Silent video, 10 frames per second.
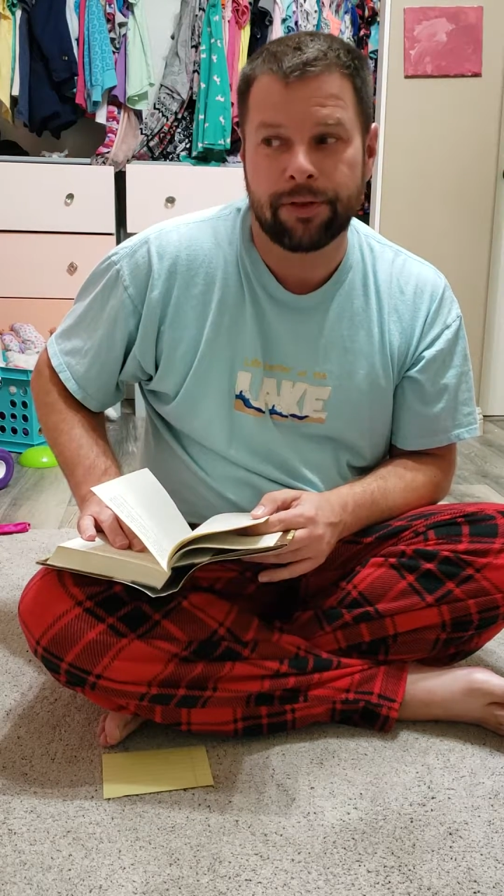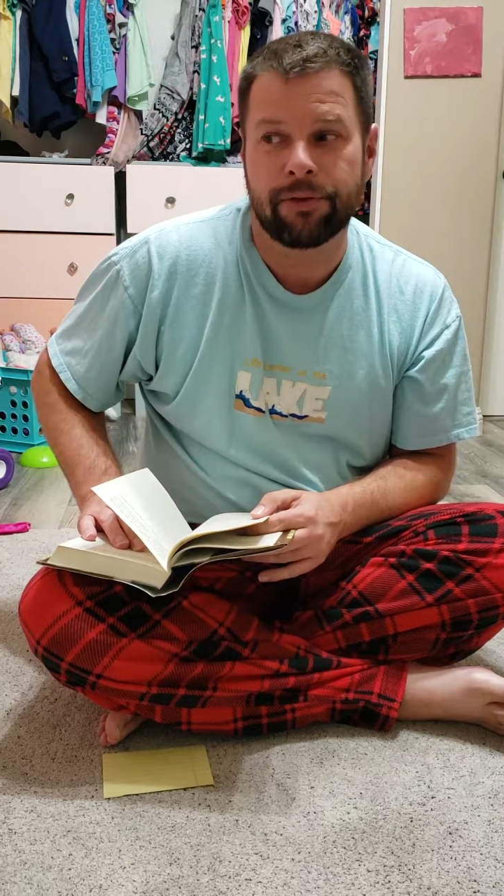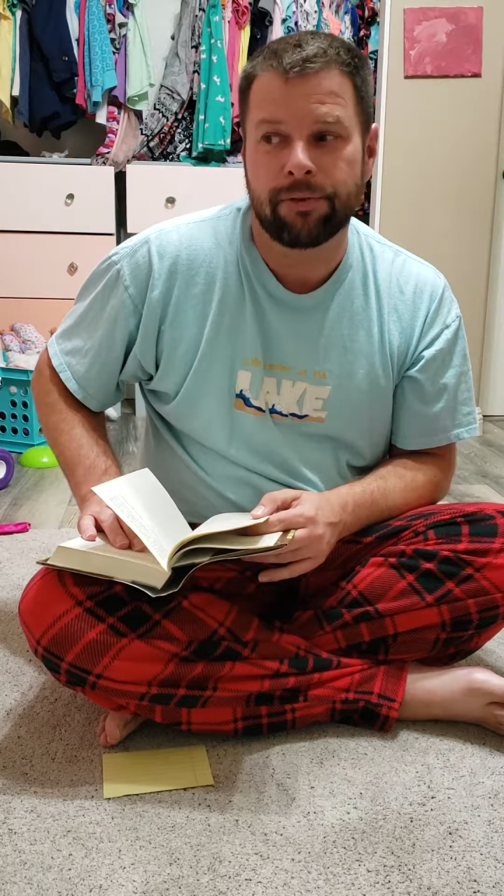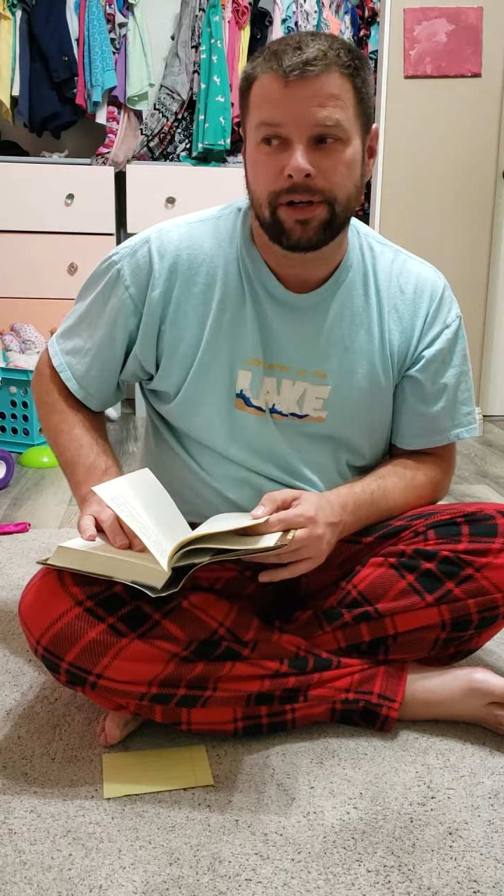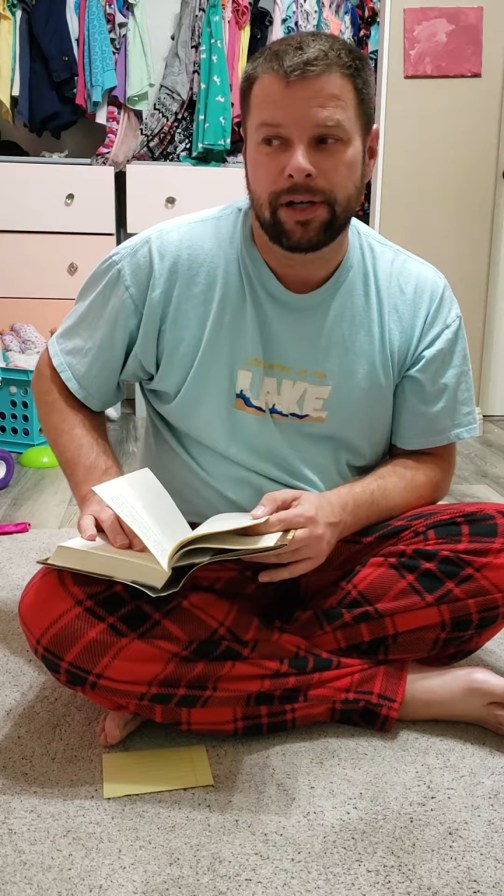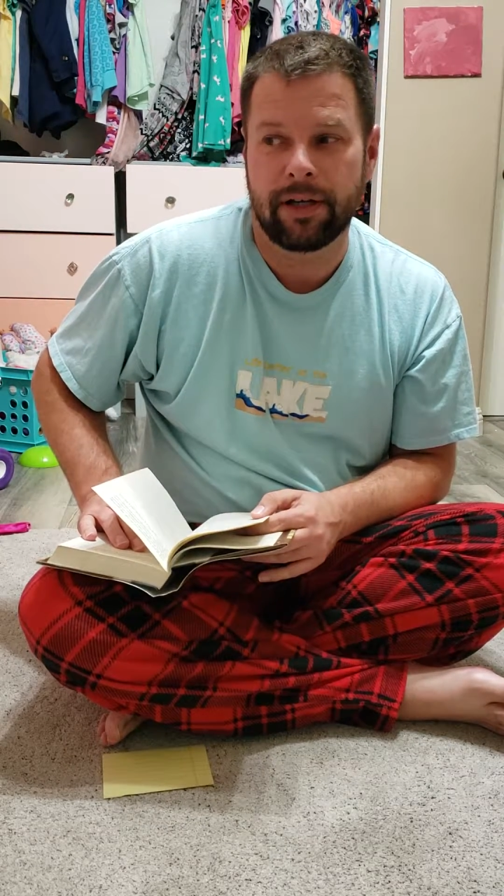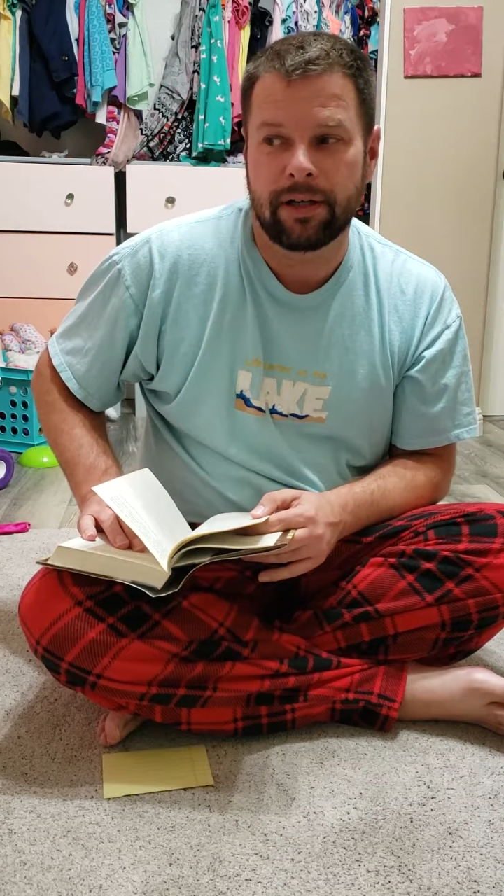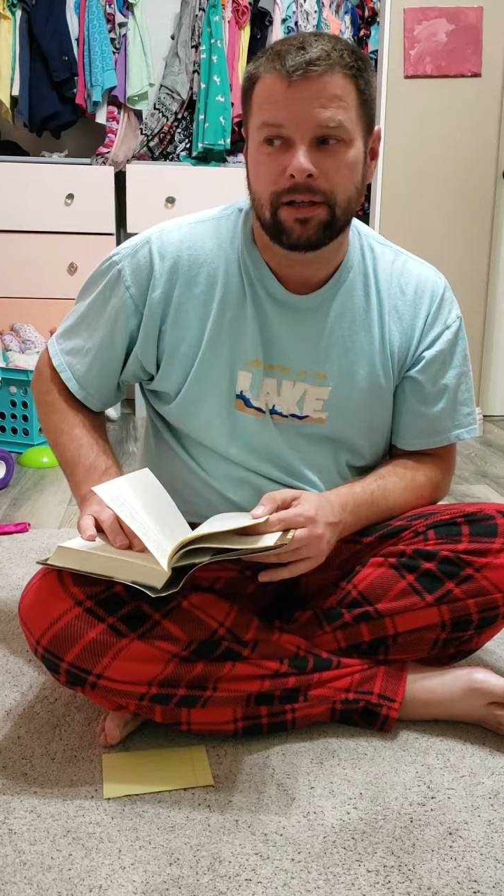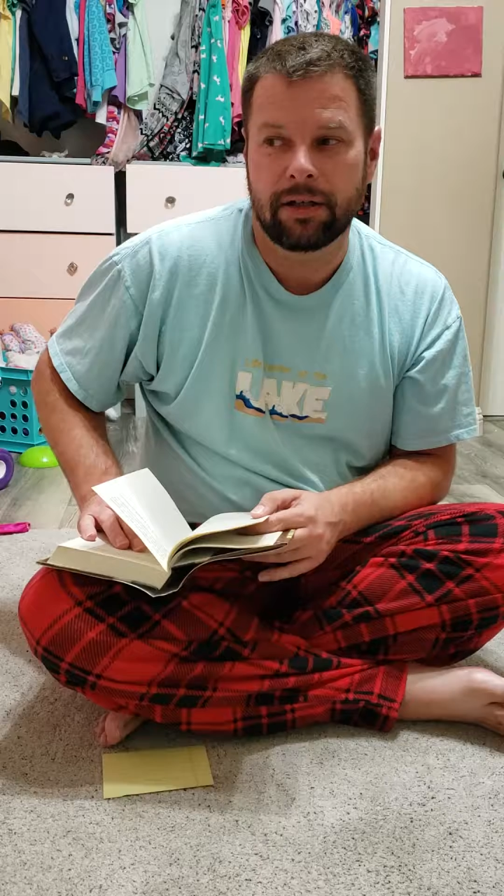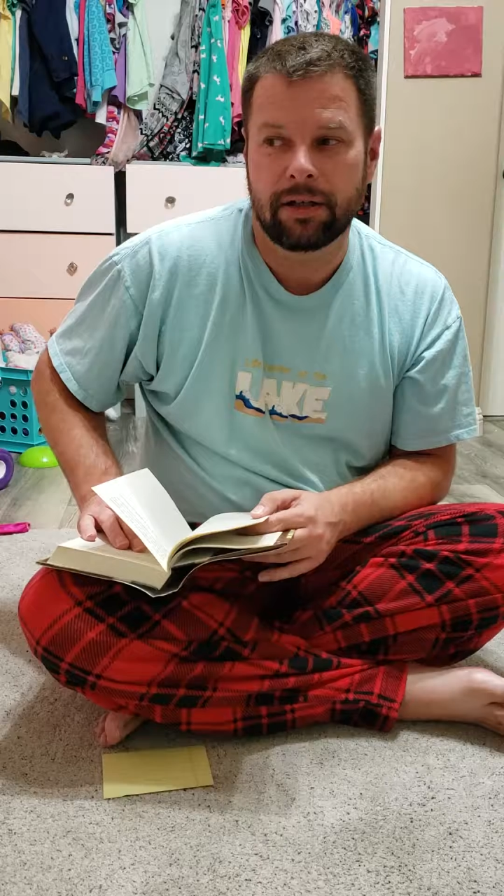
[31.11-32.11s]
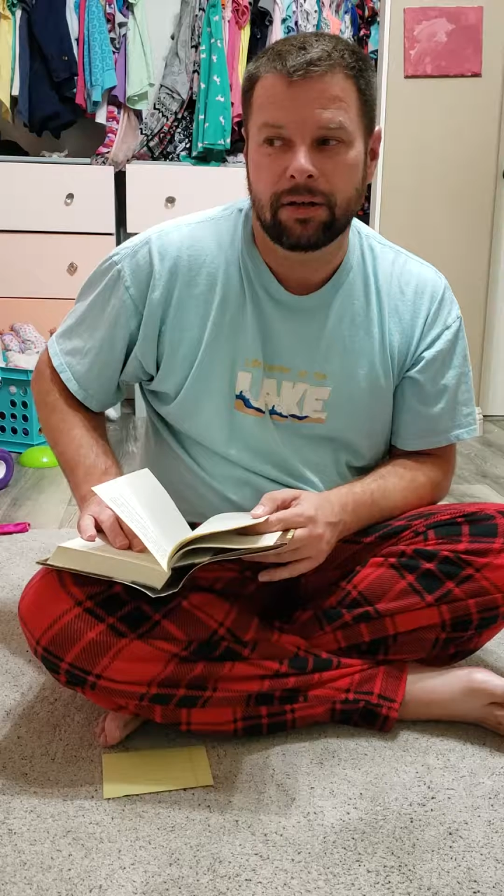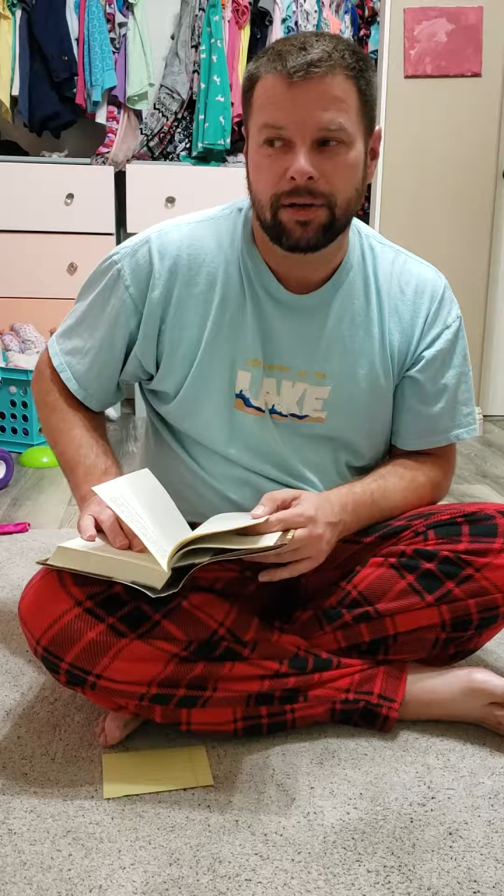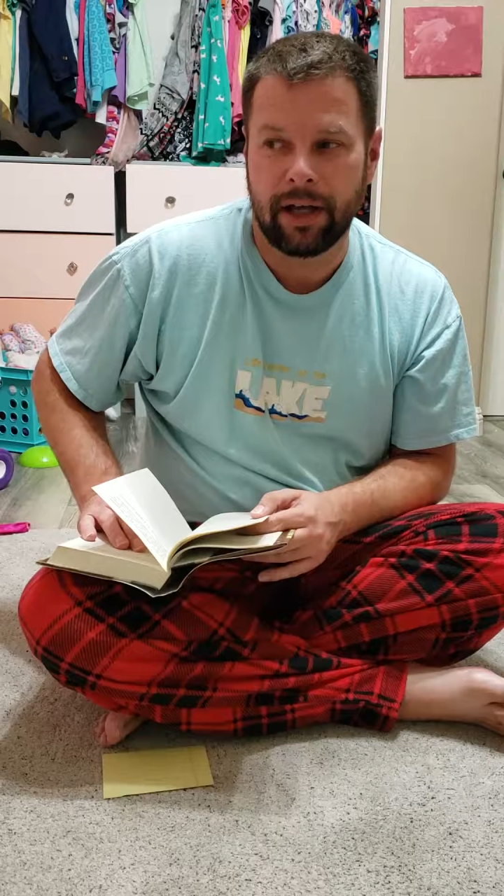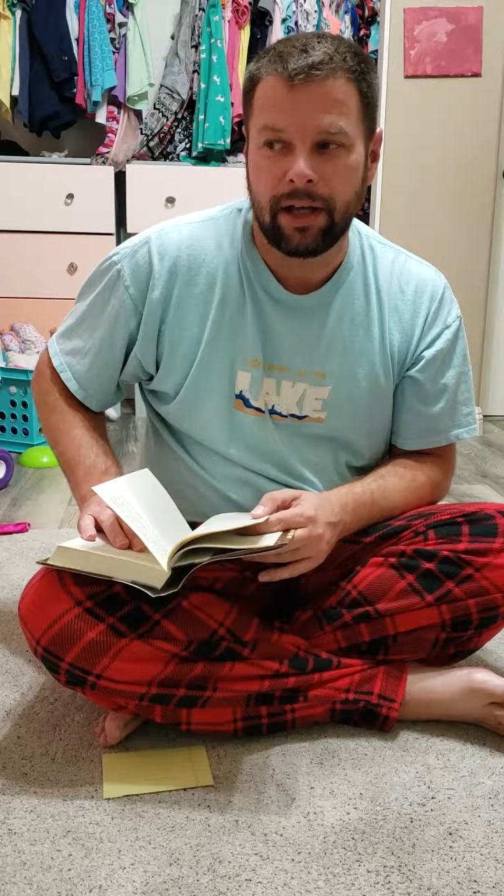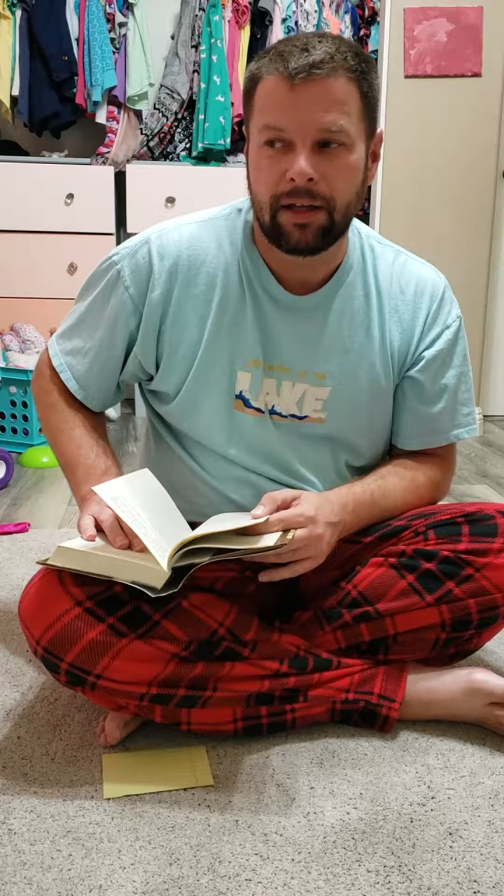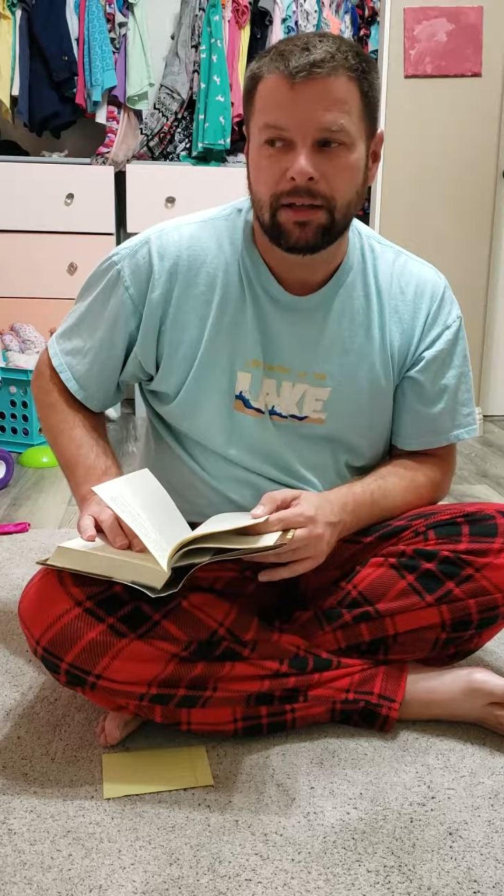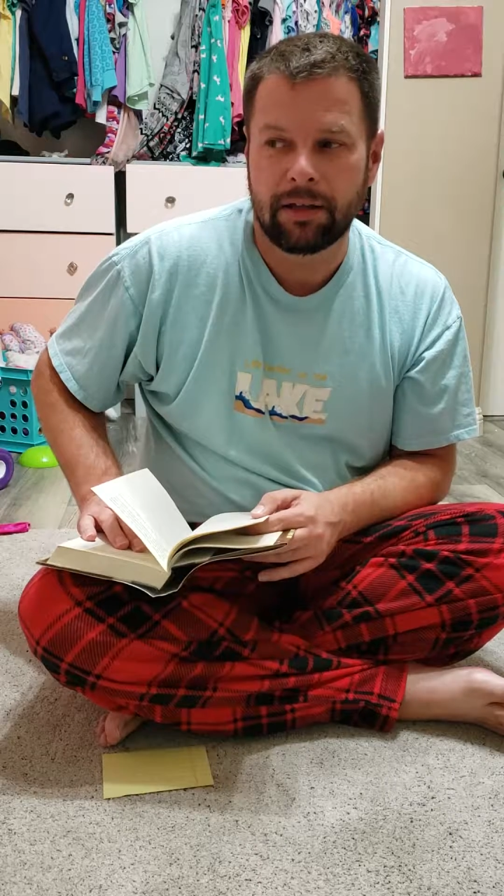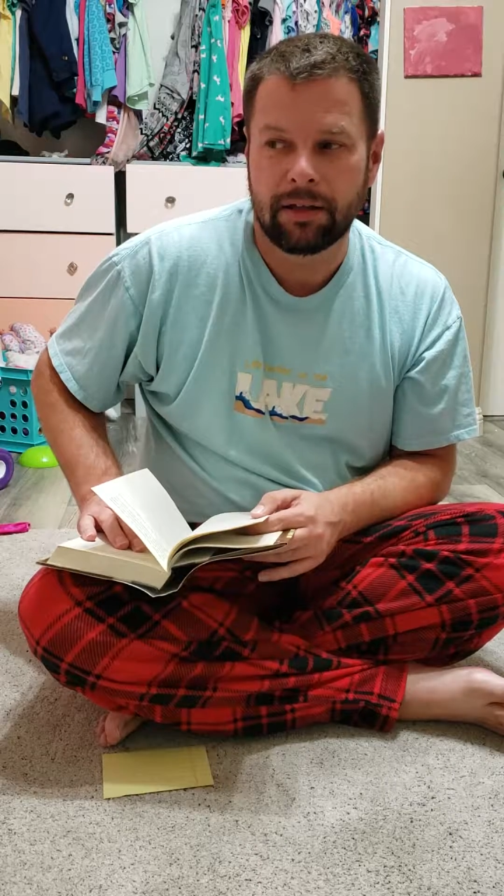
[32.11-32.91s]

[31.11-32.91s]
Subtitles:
3. Okay?